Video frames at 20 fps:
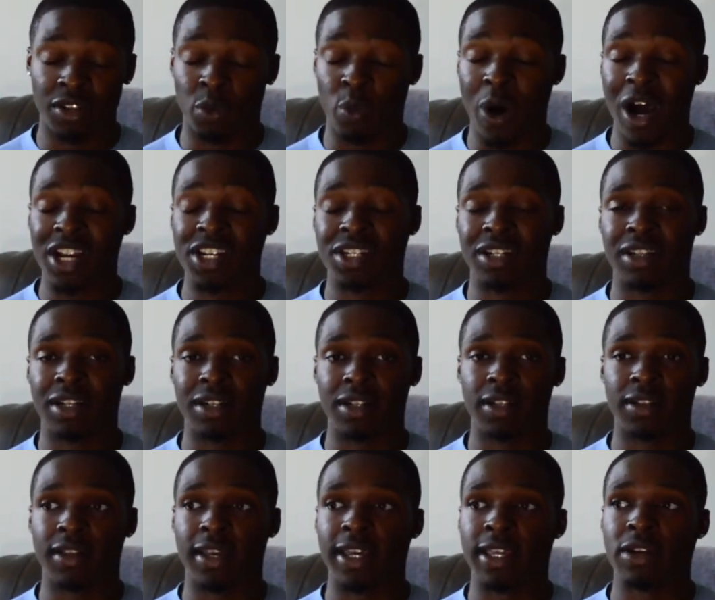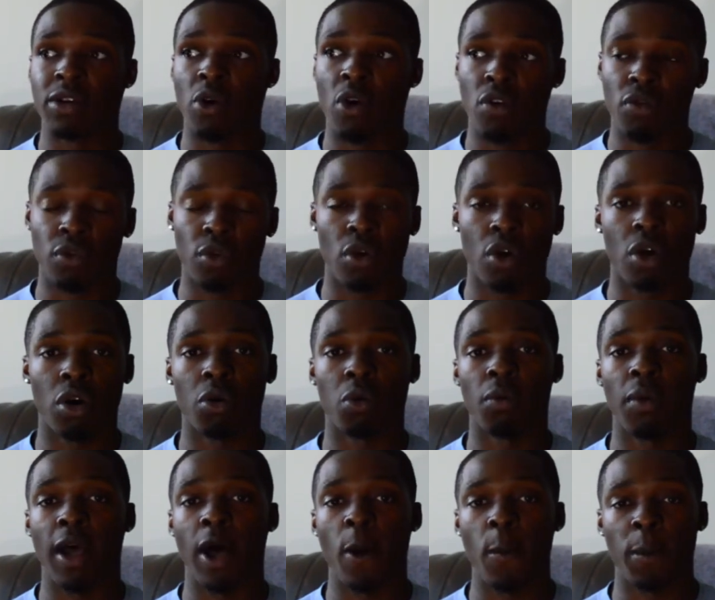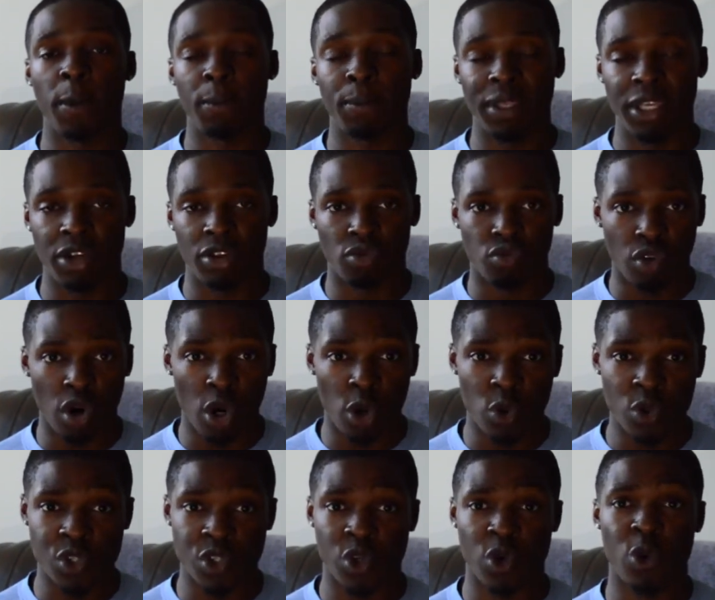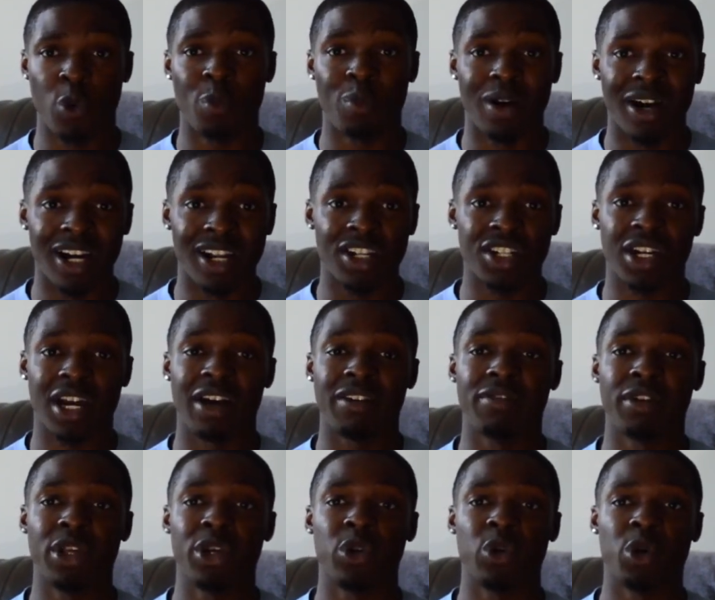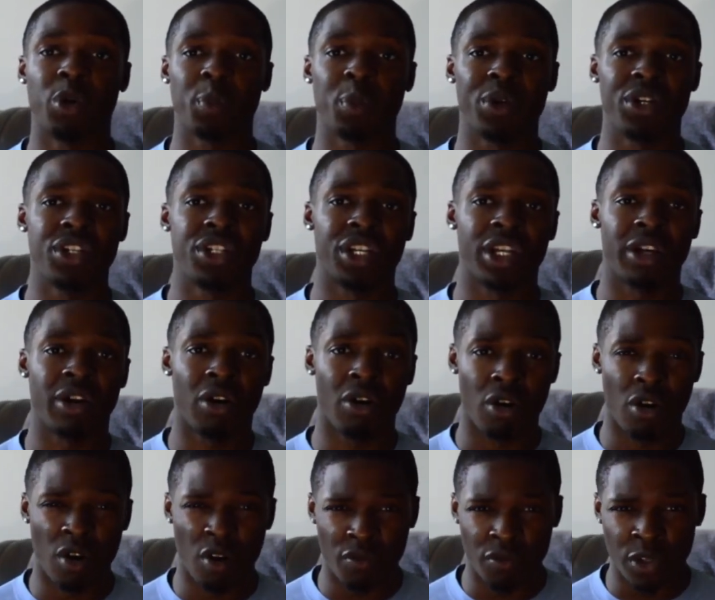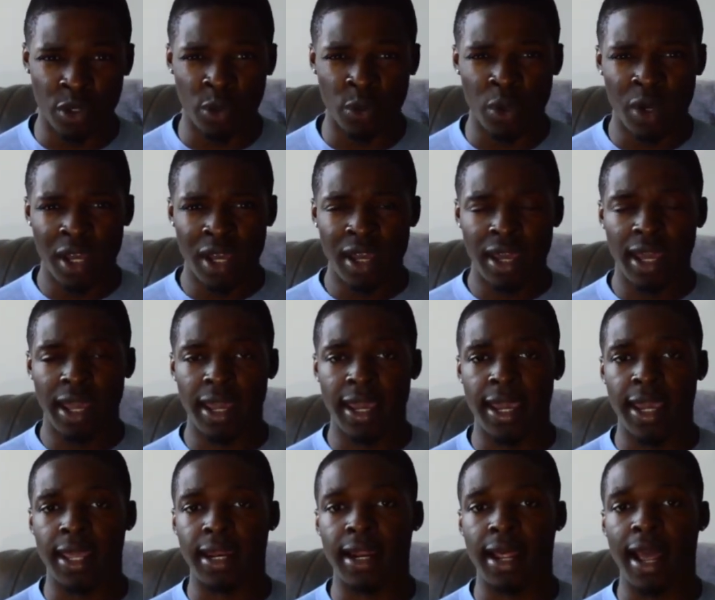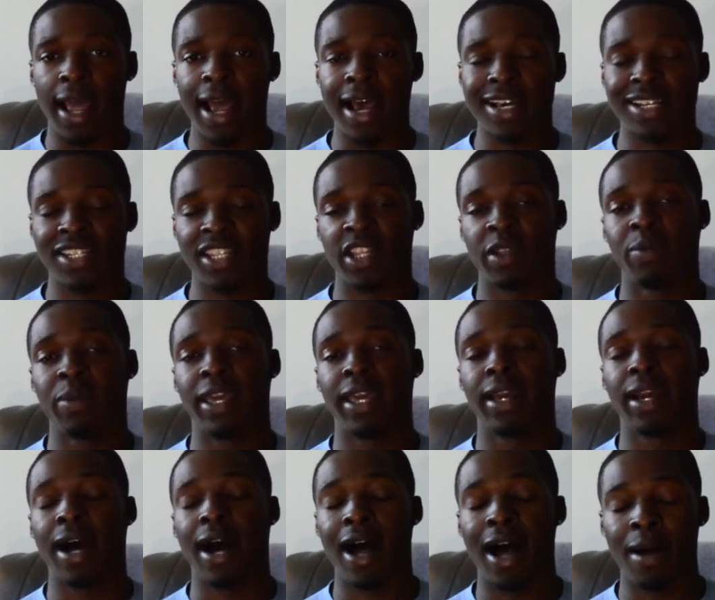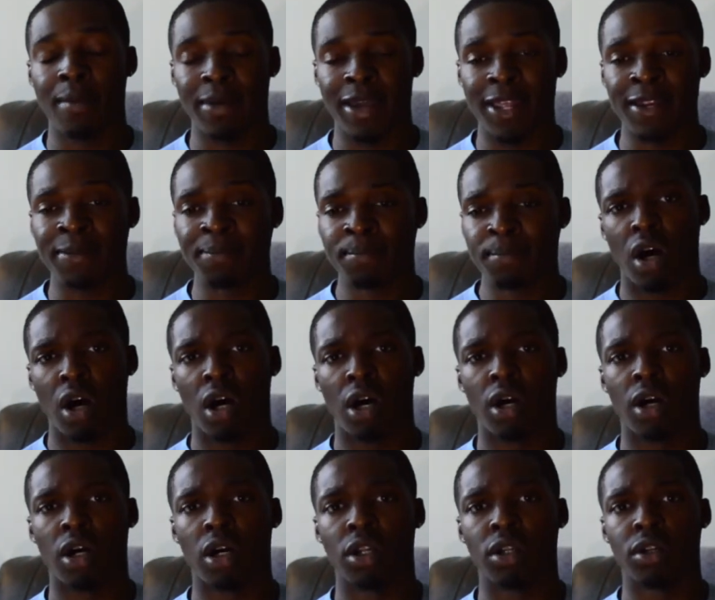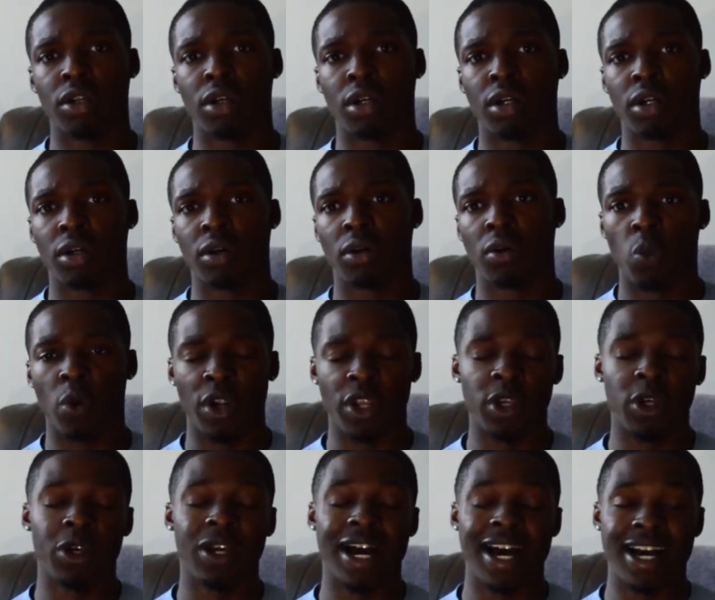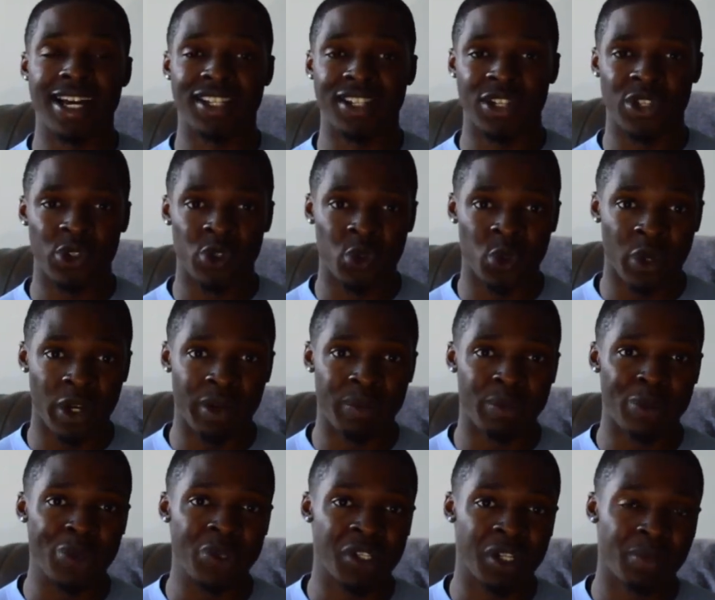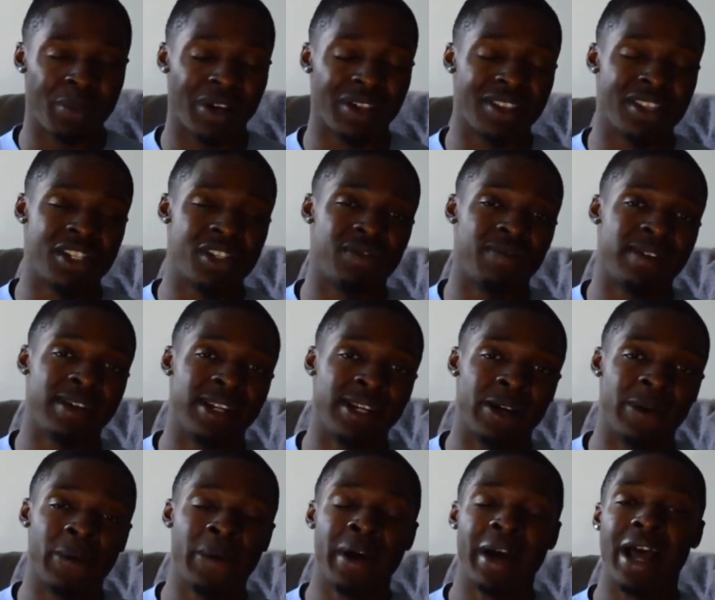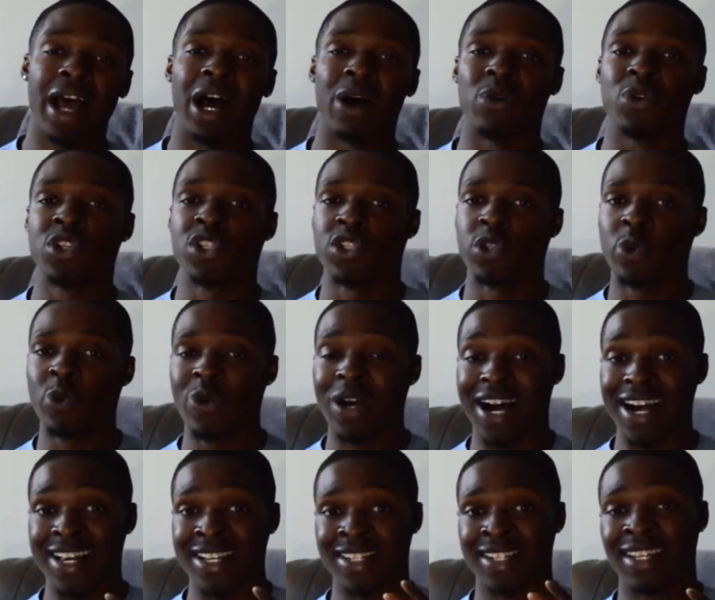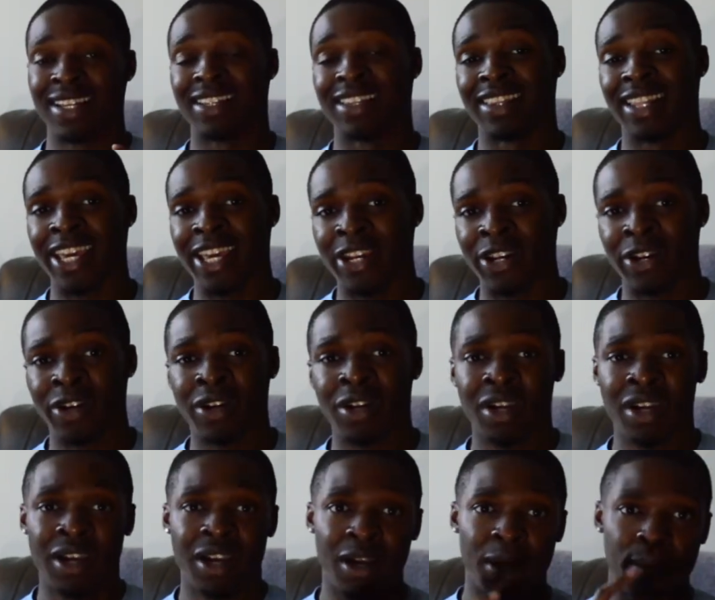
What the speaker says: watch, and overall helping me grow so much. I really do appreciate all of you, and ask that you may comment on what you guys enjoyed most about this video. I will see you guys later.